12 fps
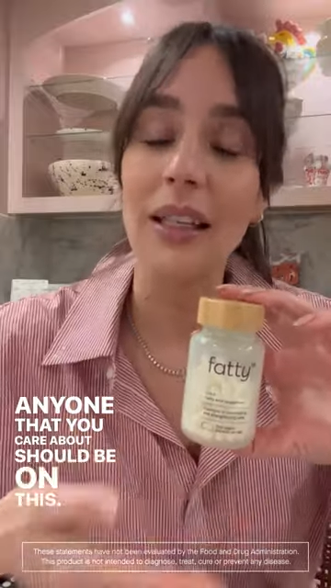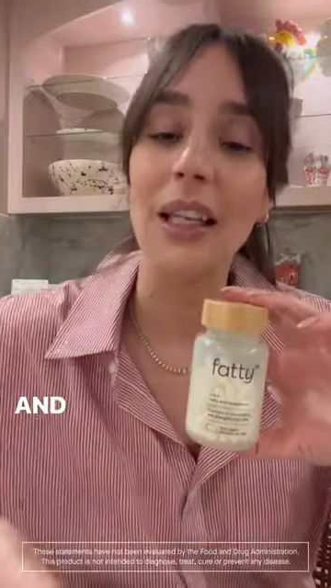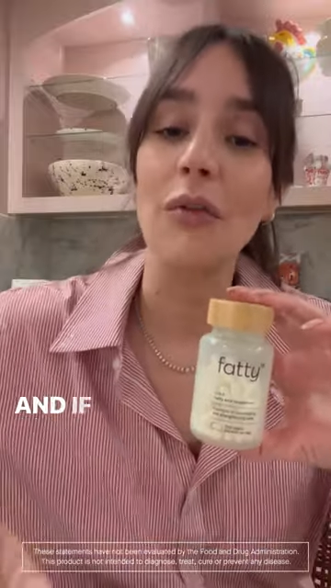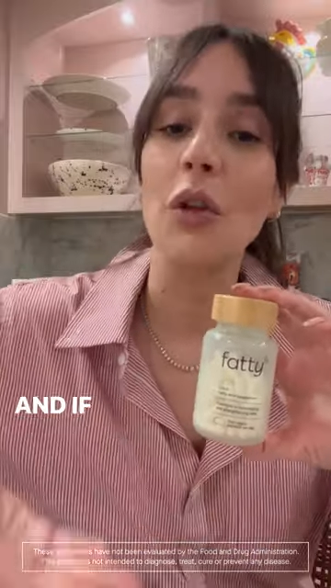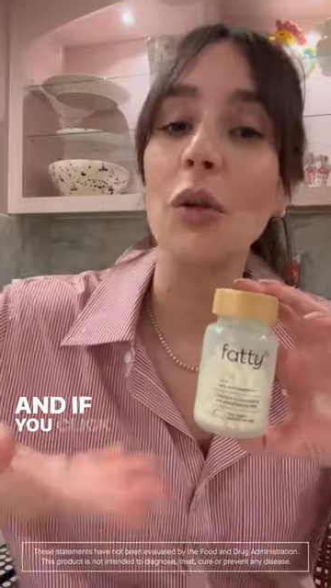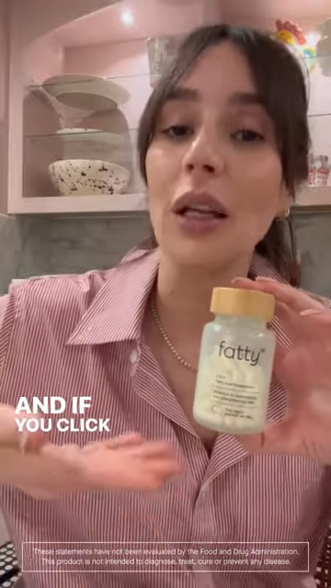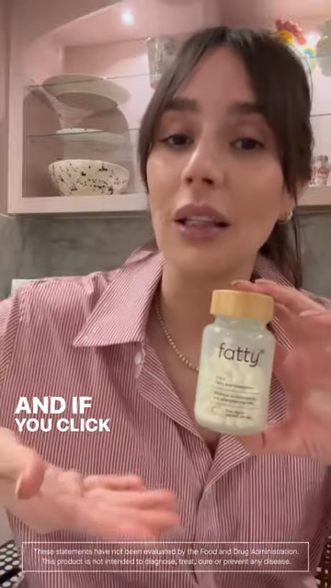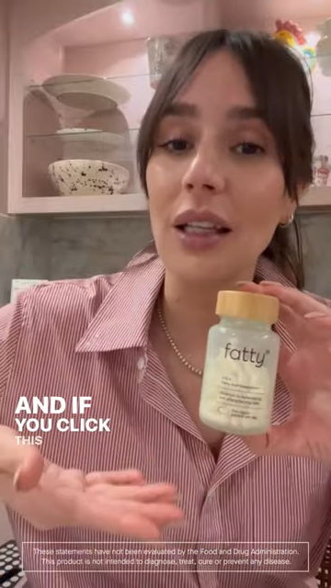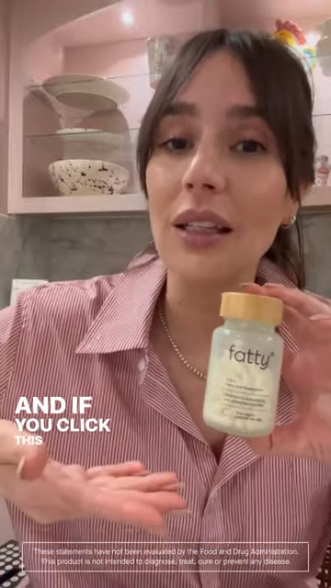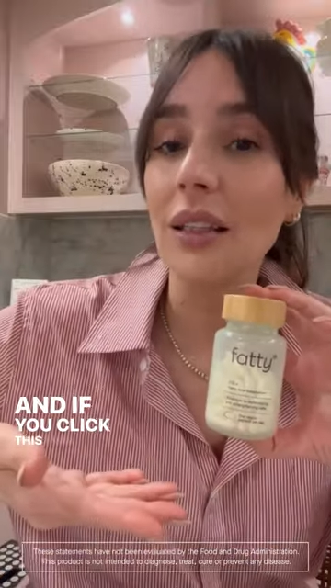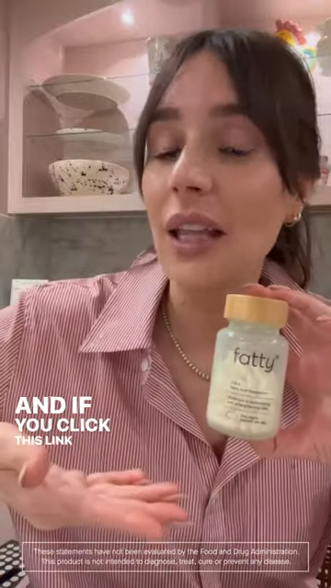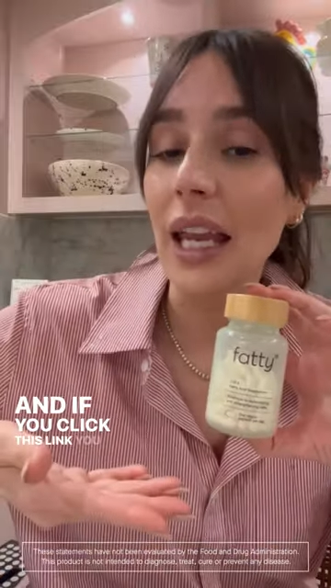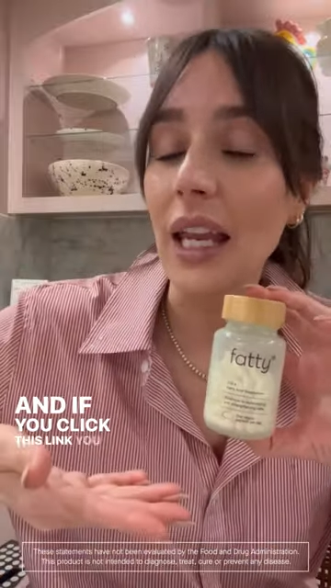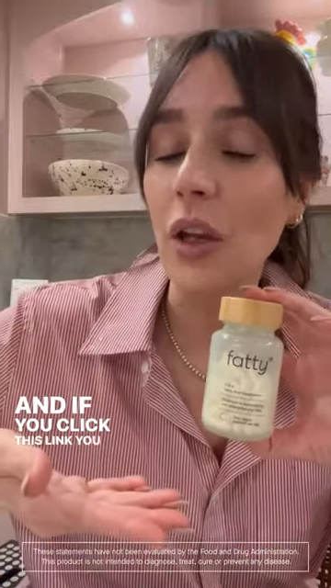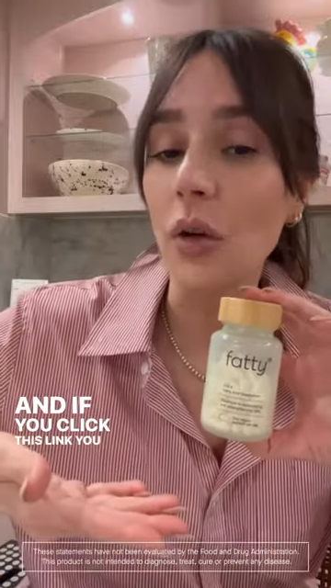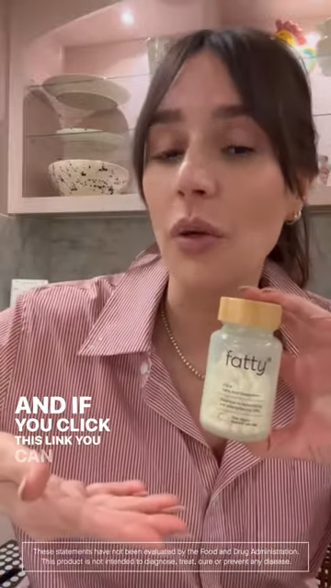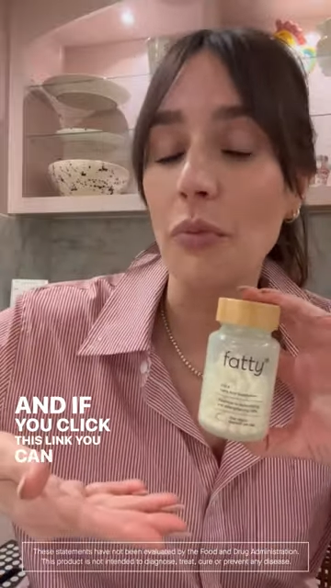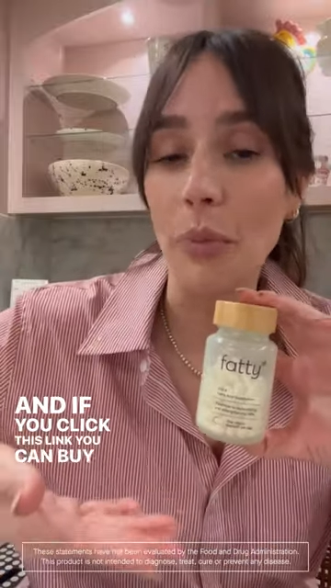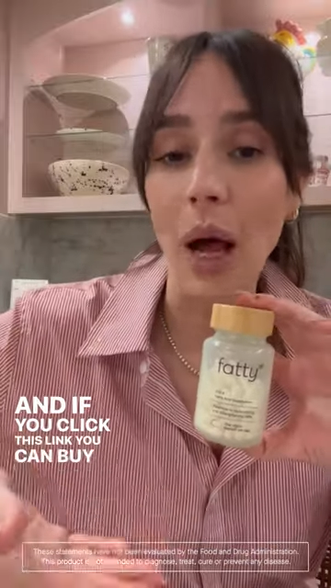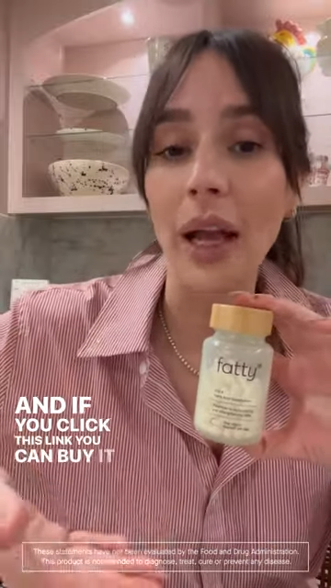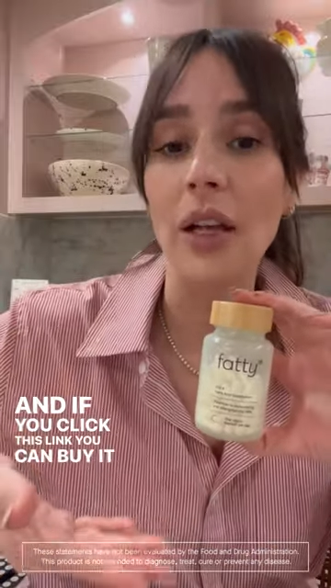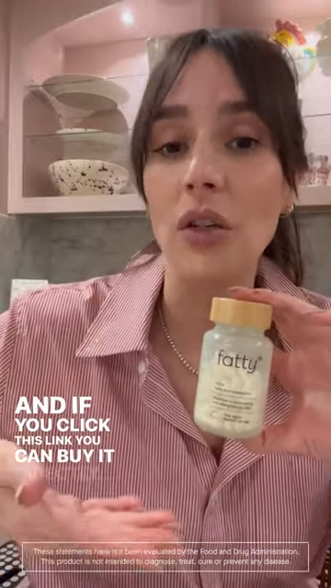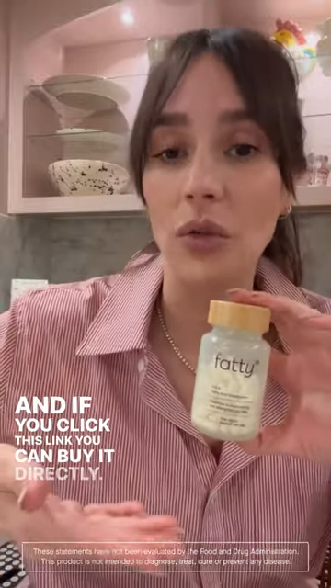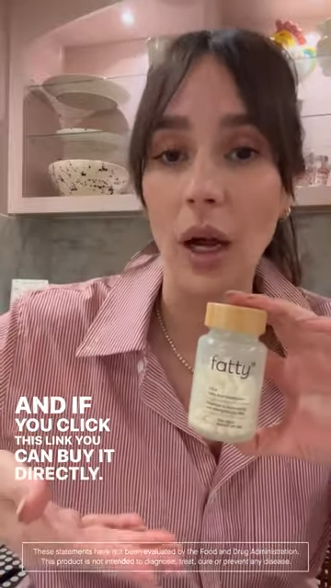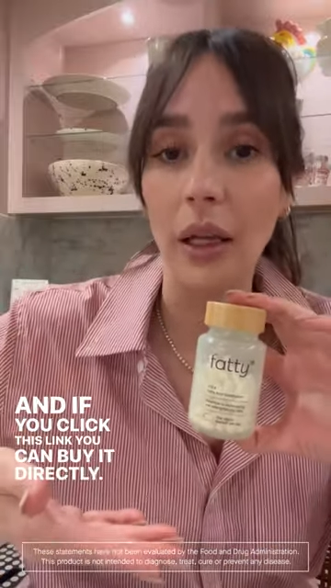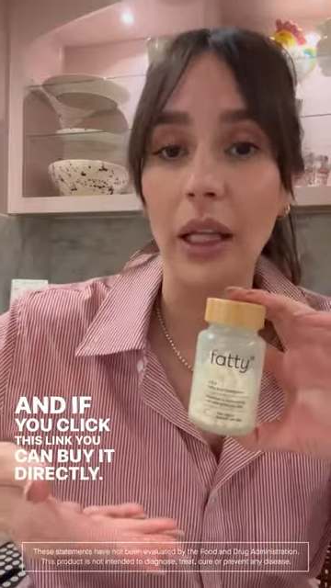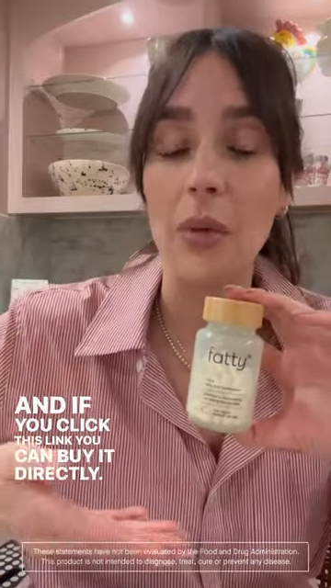And if you click this link, you can buy it directly,